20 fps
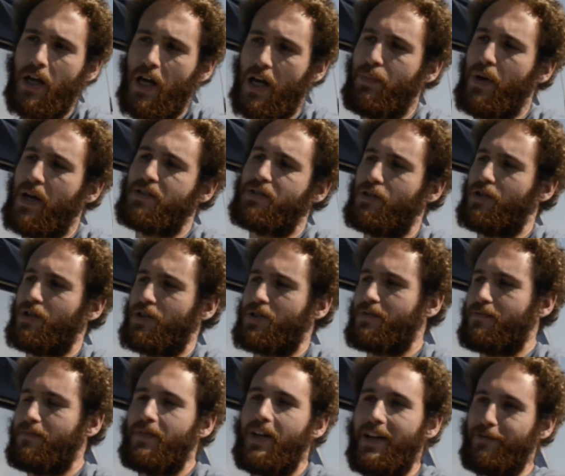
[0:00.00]
it
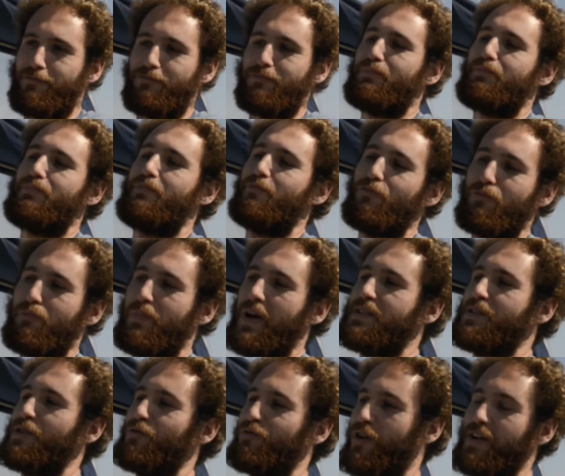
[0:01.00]

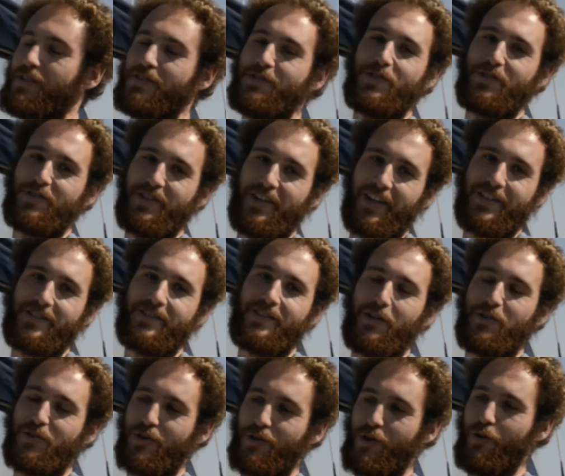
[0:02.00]
basically runs just an
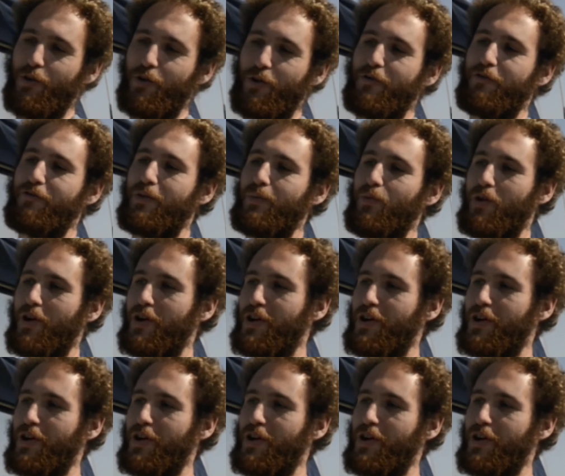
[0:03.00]
extension cord from